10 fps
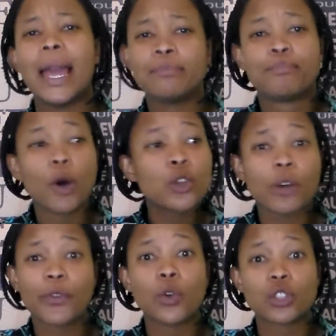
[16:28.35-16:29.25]
And
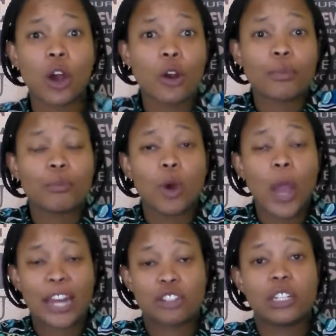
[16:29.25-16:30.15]
both of those are
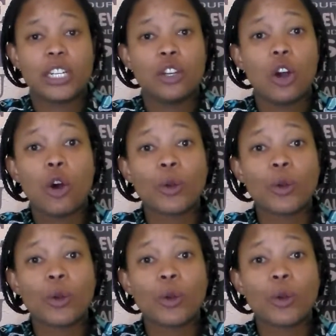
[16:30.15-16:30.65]
actually